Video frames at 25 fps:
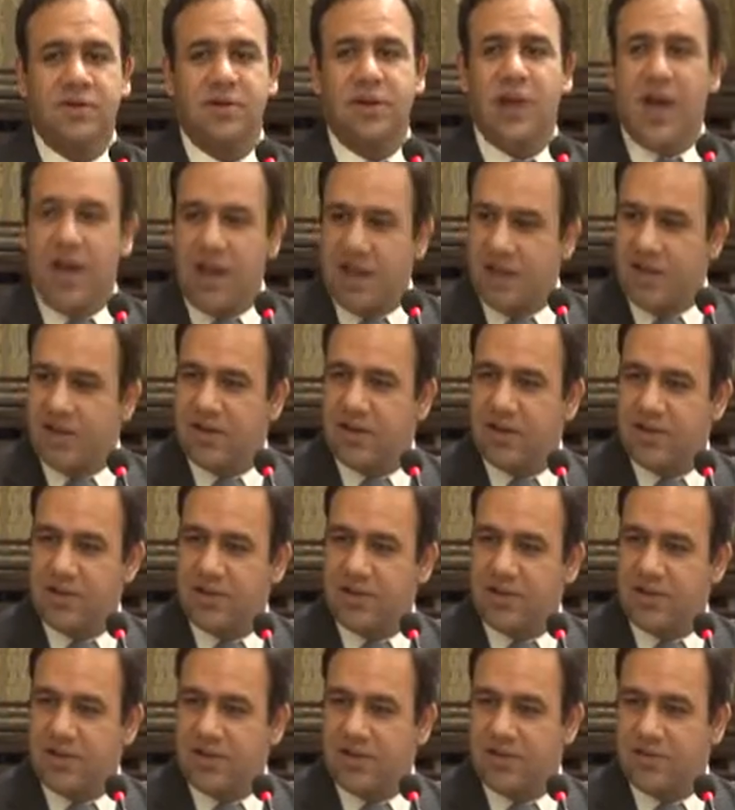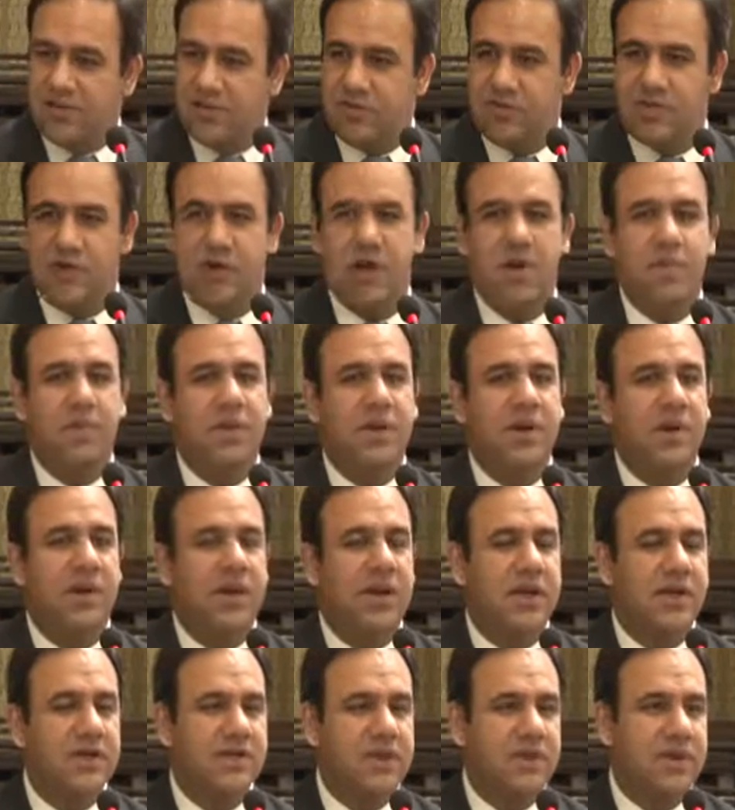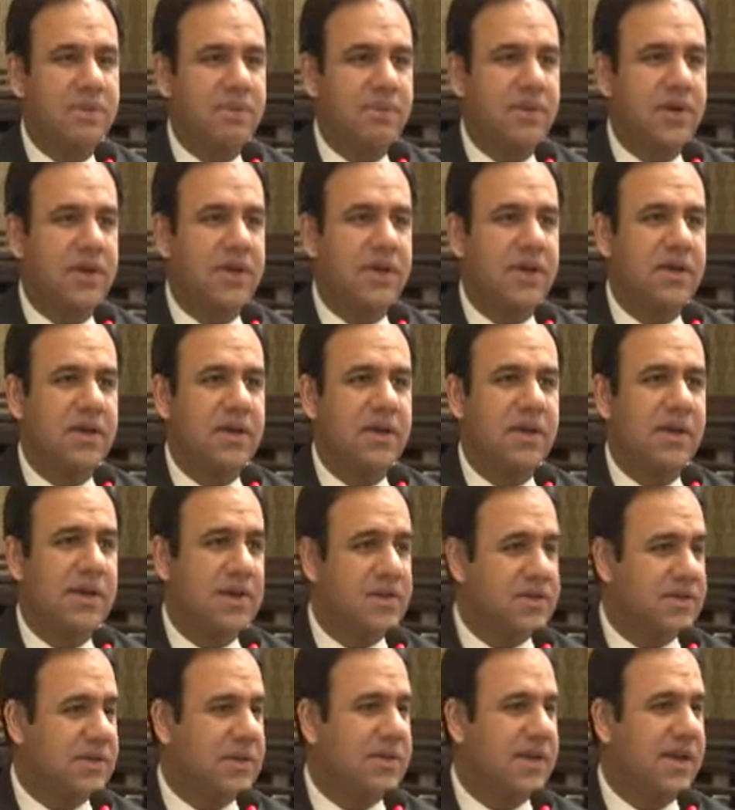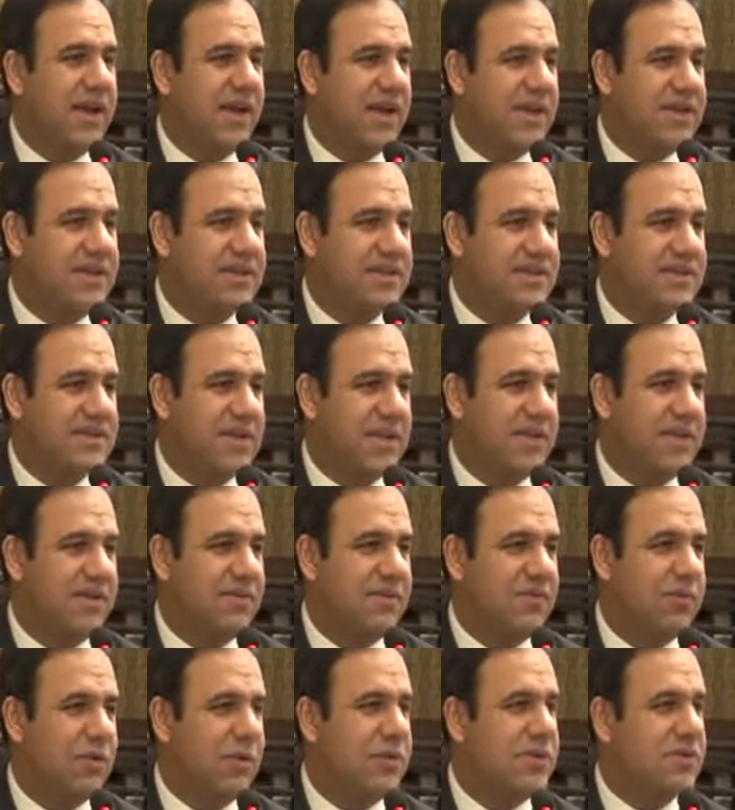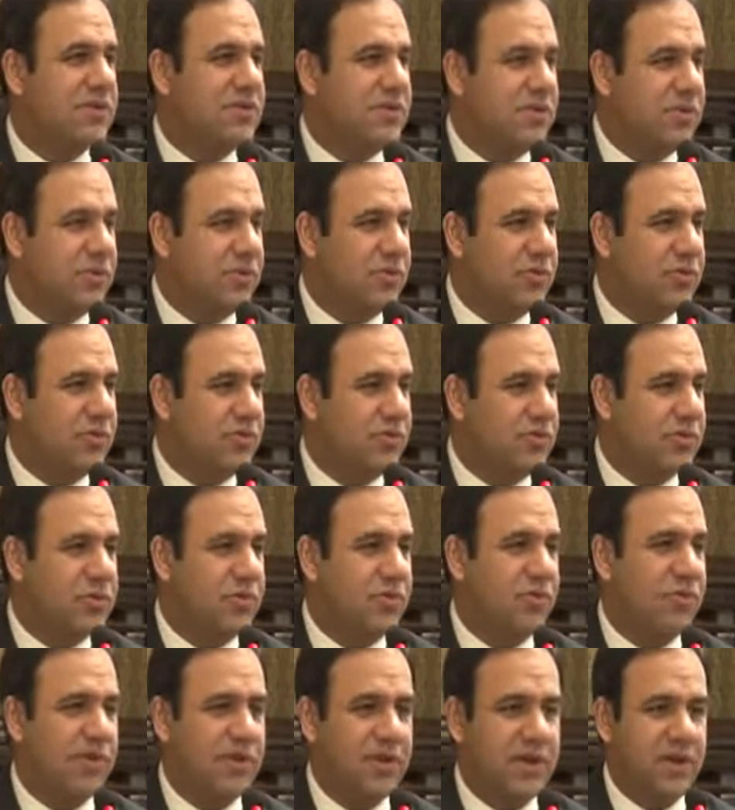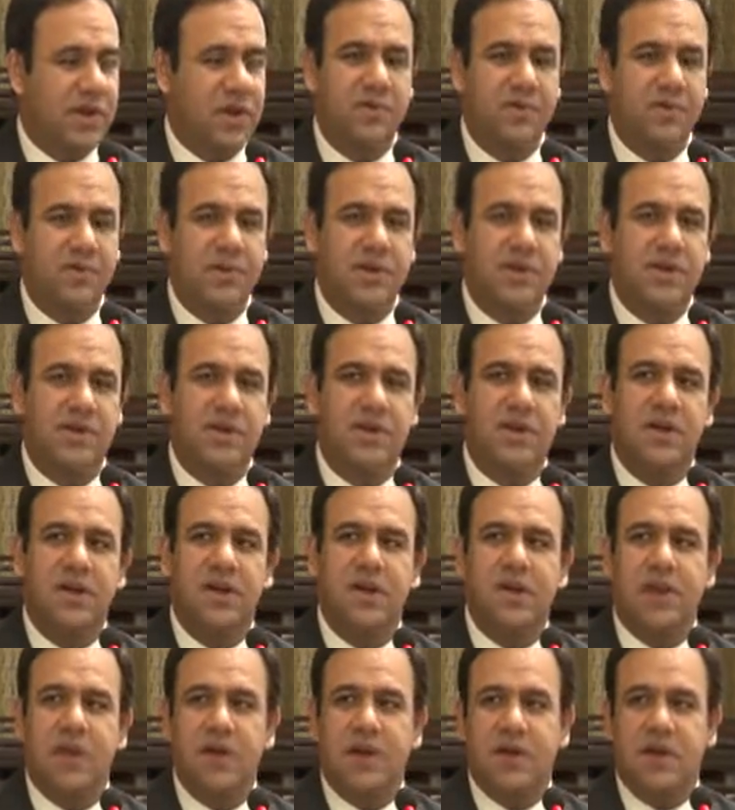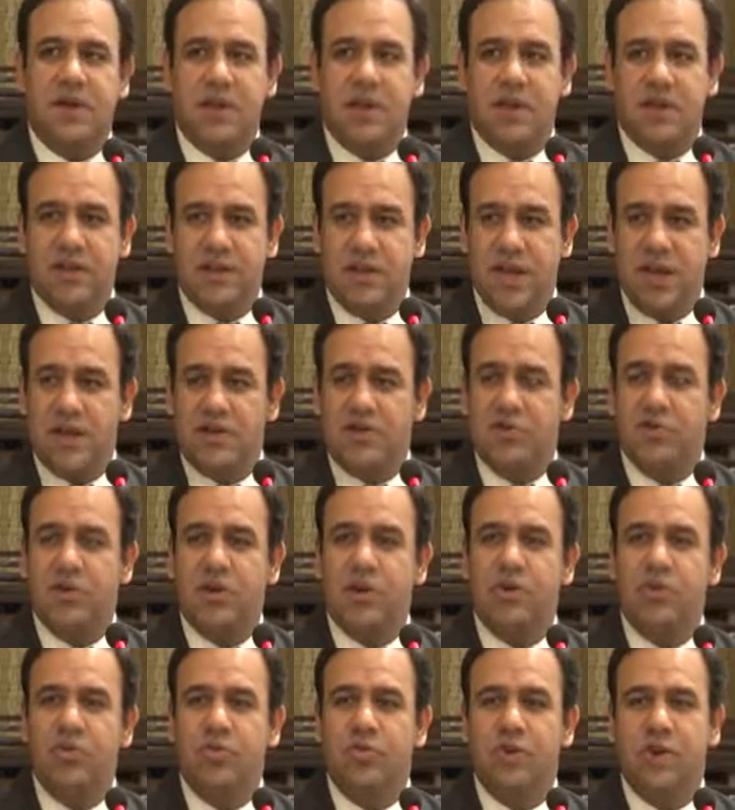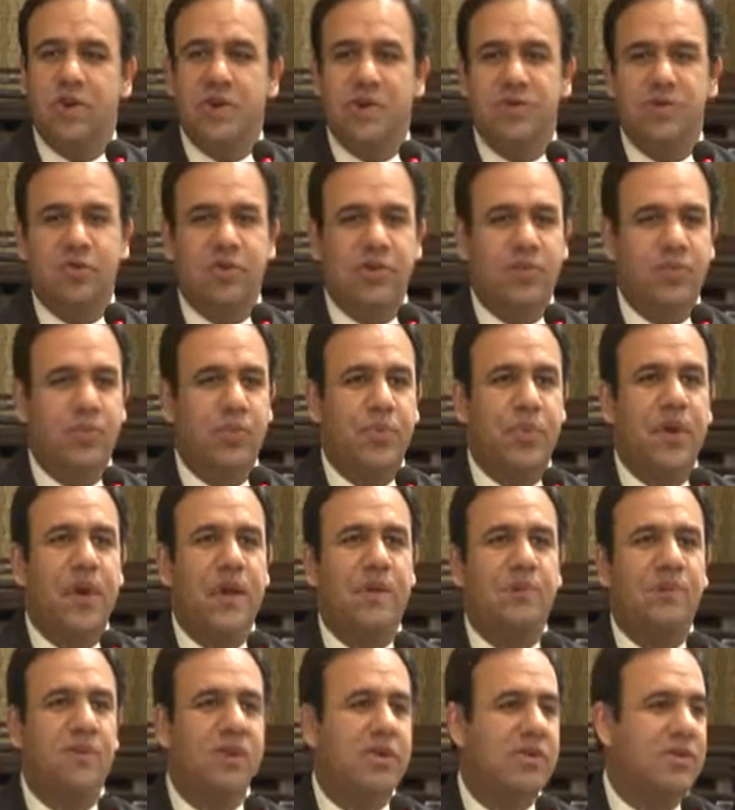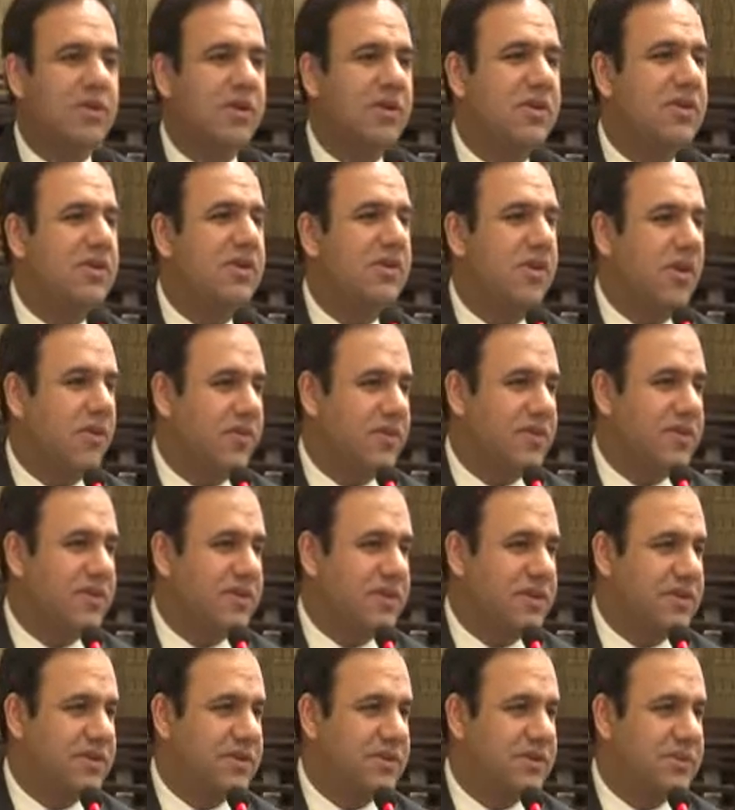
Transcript: lie to the government and actually pay lesser tax than what is due for the government. And that you can do because you can bribe the treasury officer.